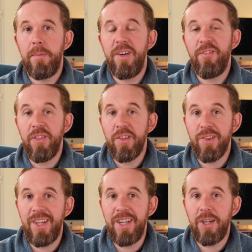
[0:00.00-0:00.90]
if the
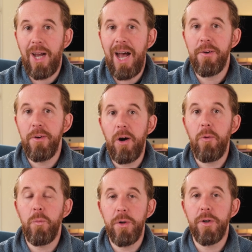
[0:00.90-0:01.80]
stitch had
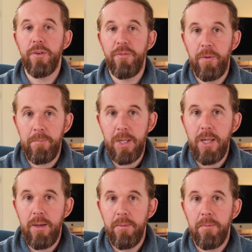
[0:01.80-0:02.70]
not worked for me,